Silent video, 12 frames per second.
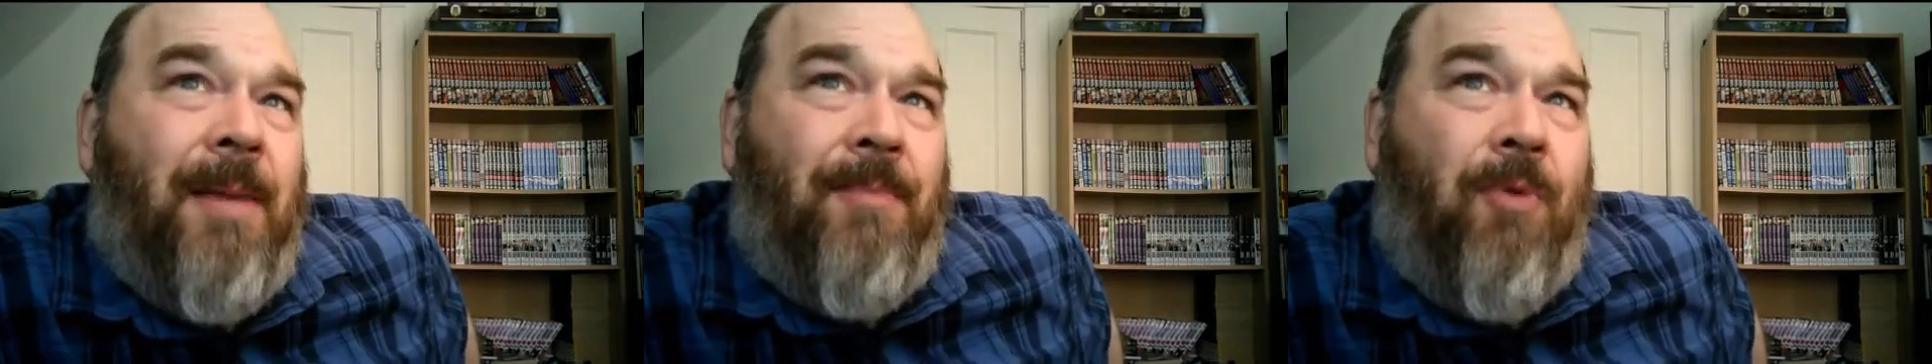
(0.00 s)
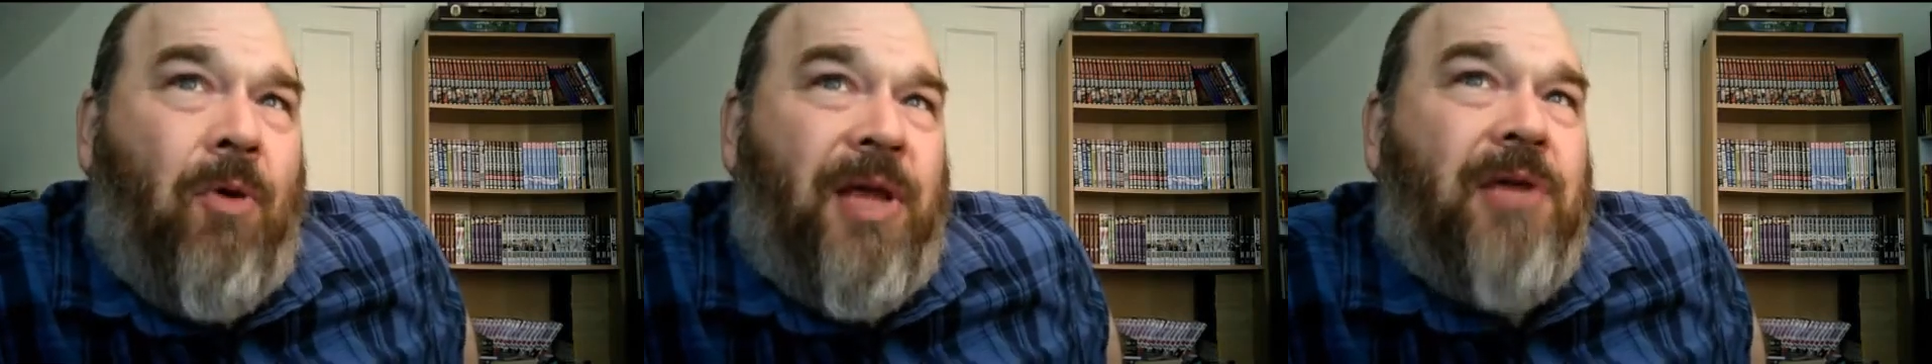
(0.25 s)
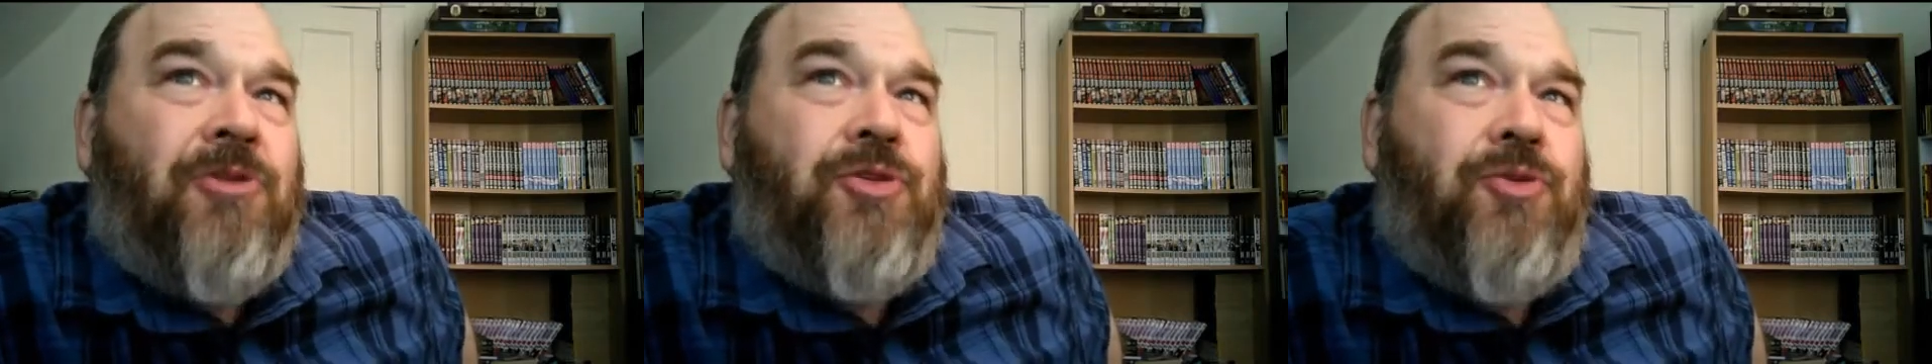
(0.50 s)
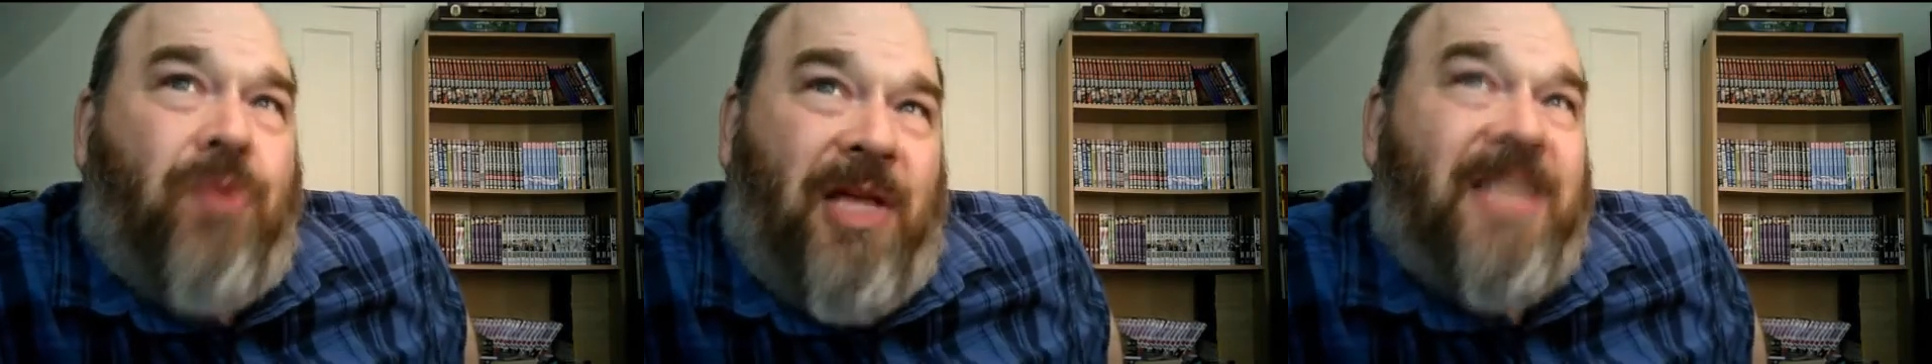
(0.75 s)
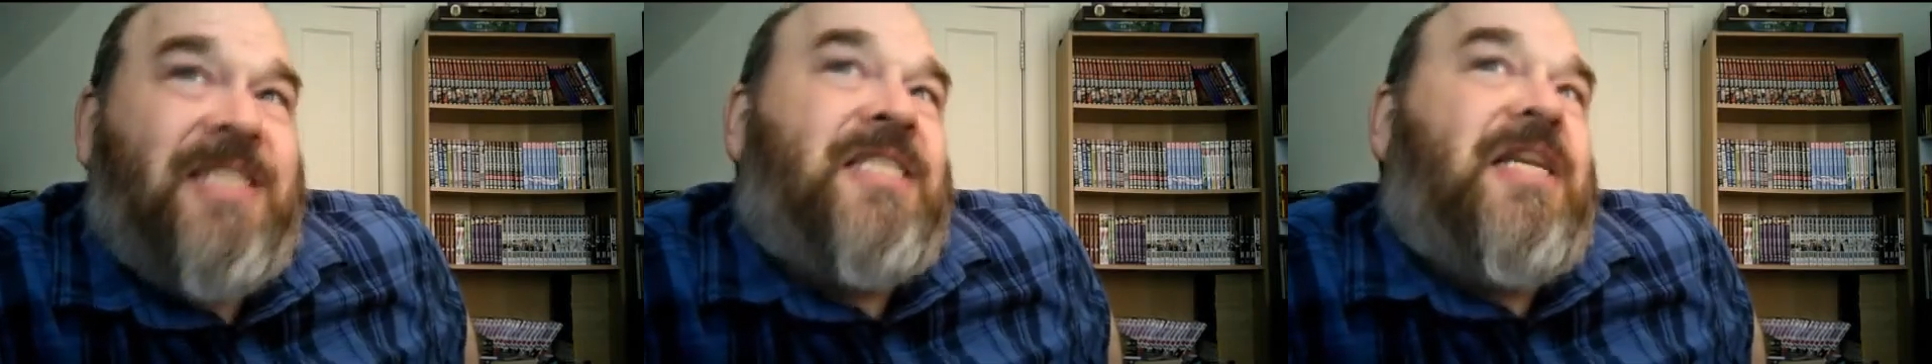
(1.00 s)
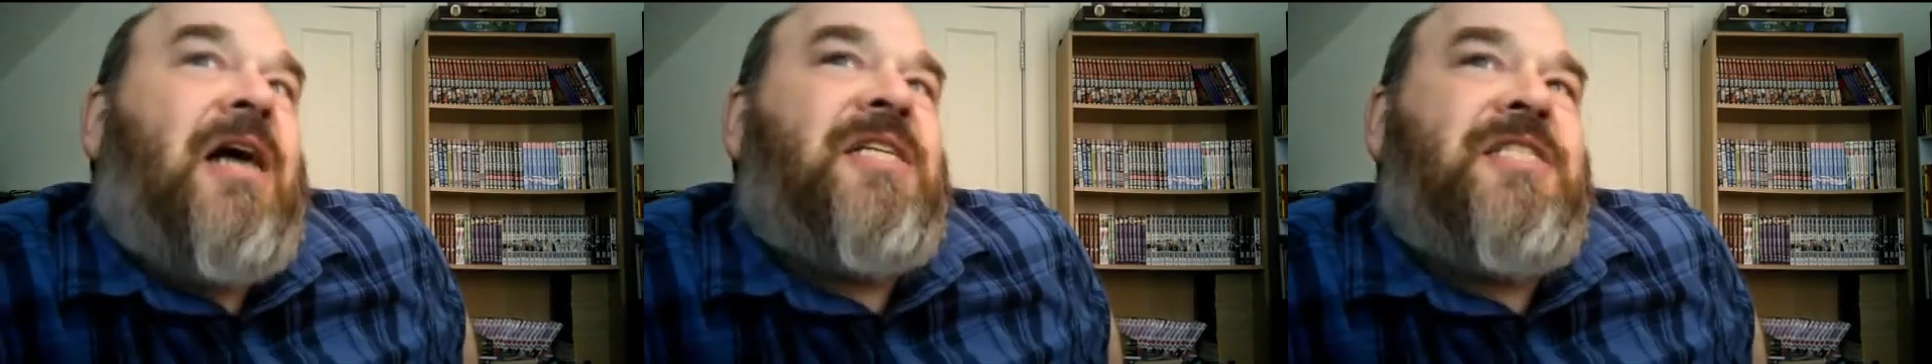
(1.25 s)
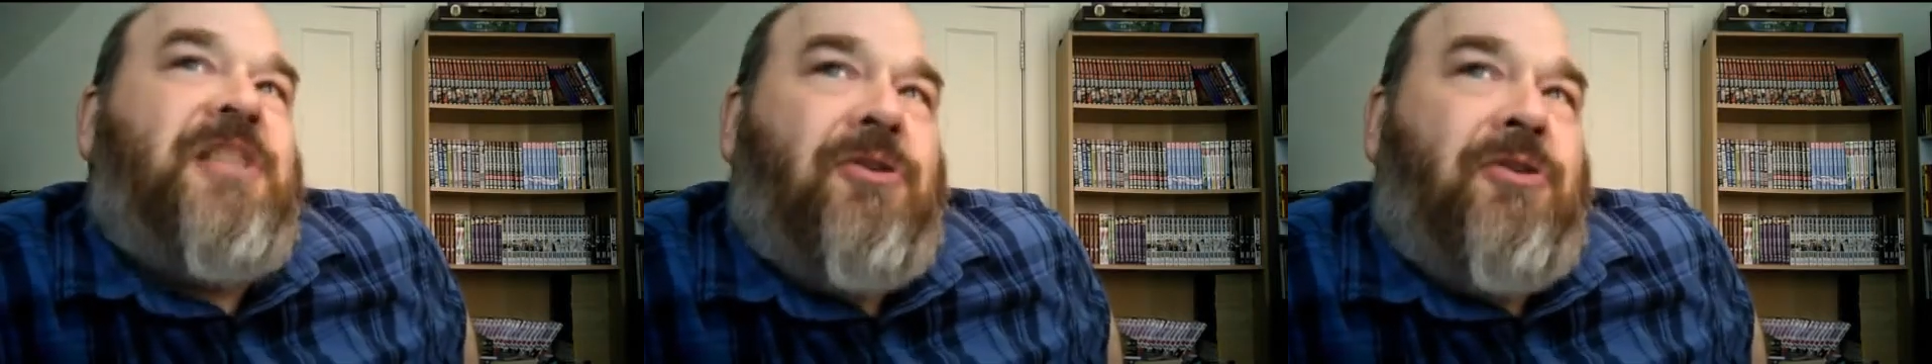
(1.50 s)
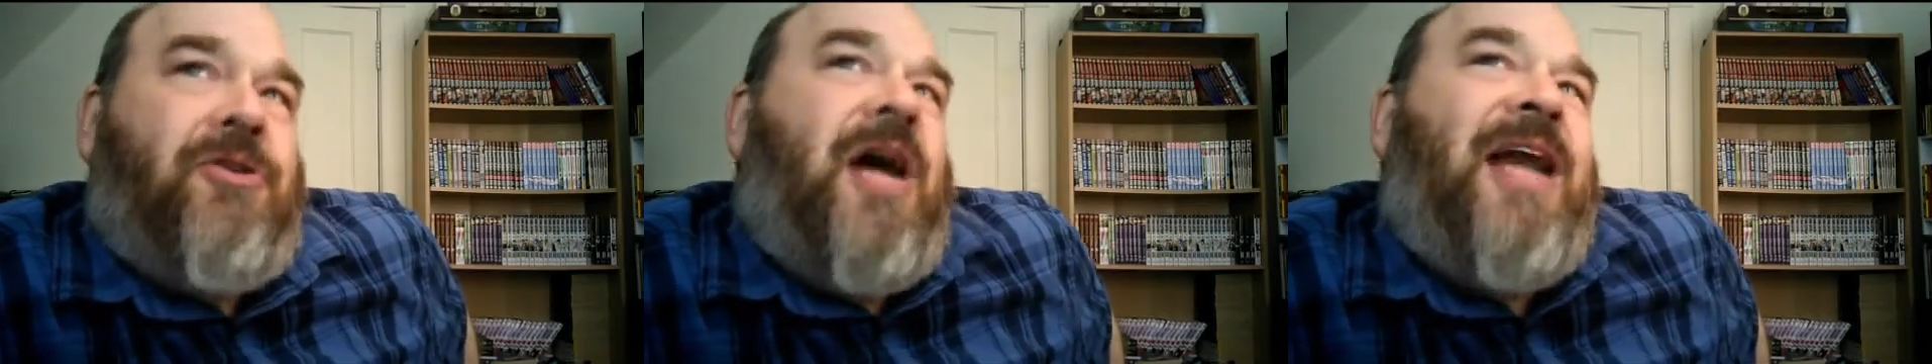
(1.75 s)
more usually ensconced in
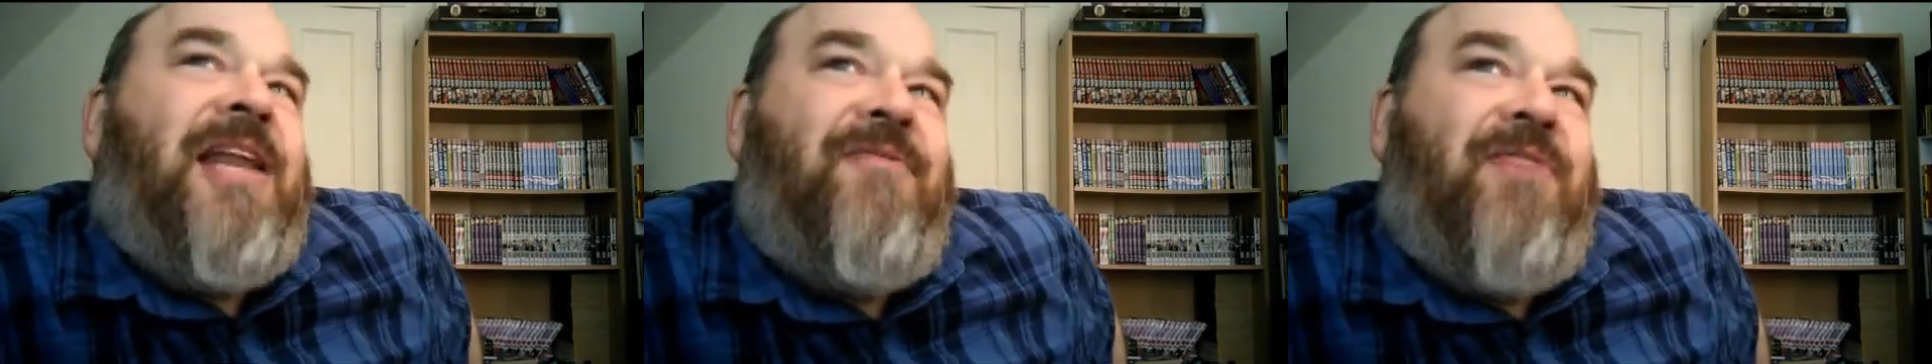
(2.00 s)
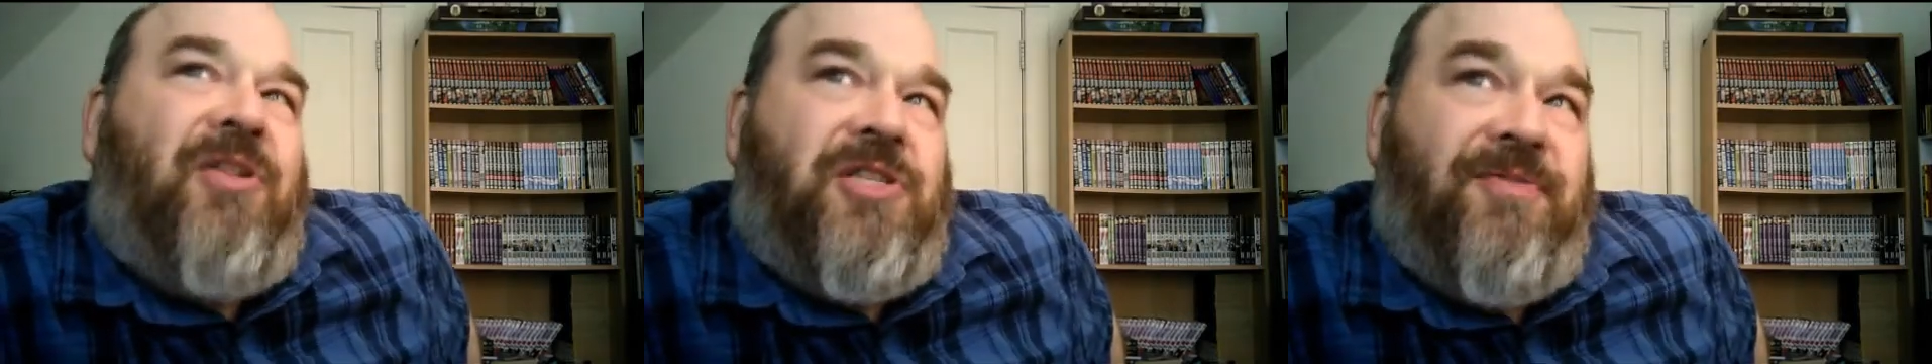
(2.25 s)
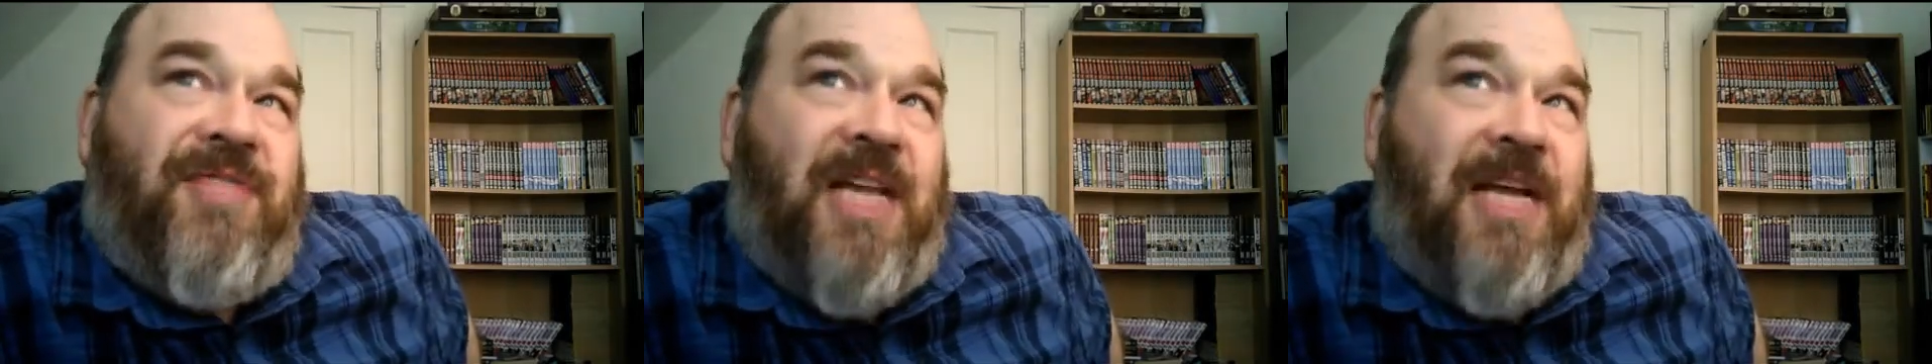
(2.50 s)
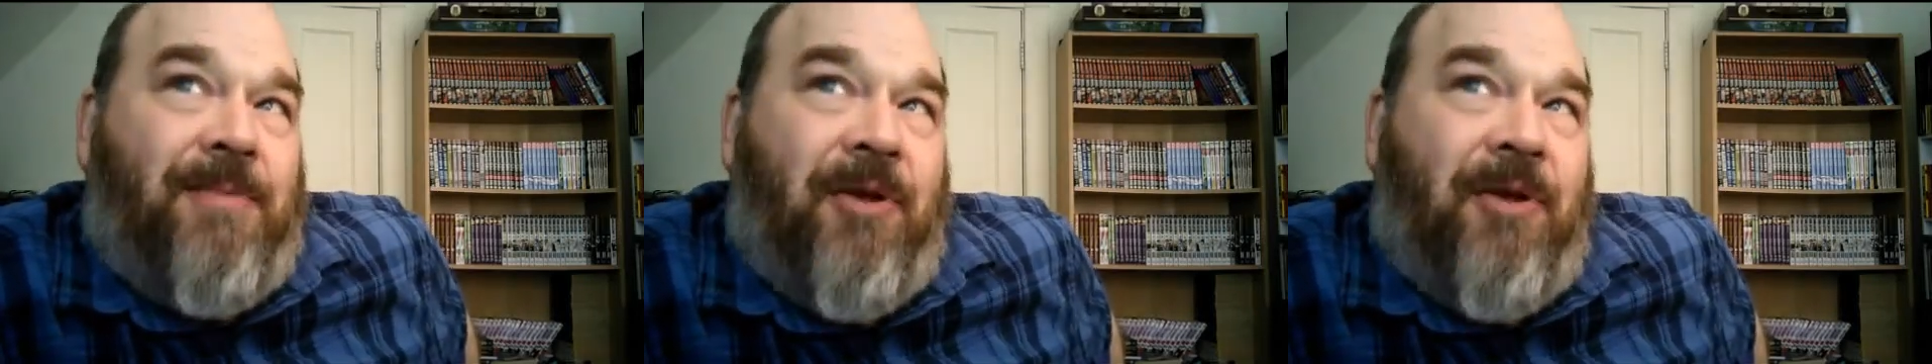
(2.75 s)
her tiny village of St.